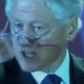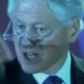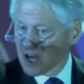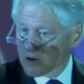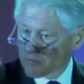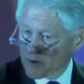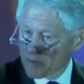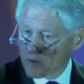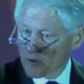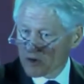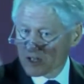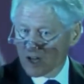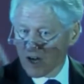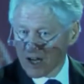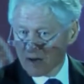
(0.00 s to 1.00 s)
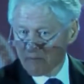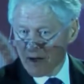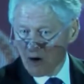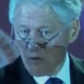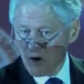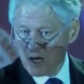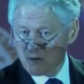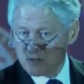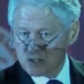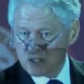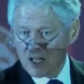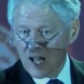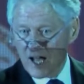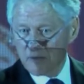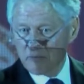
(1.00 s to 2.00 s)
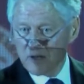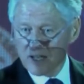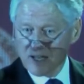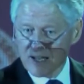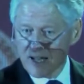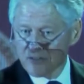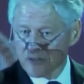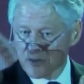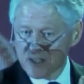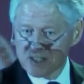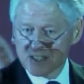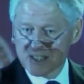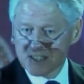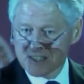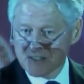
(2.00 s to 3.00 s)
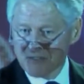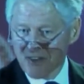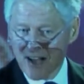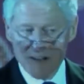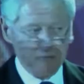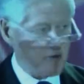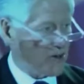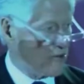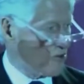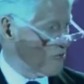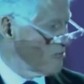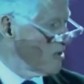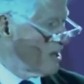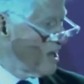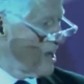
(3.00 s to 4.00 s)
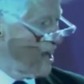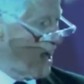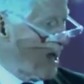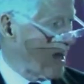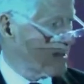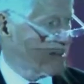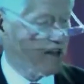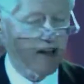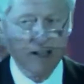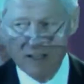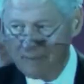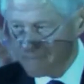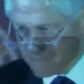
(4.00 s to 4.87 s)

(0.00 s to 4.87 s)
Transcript: young people were talking about what it was like being in that 365 program, I thought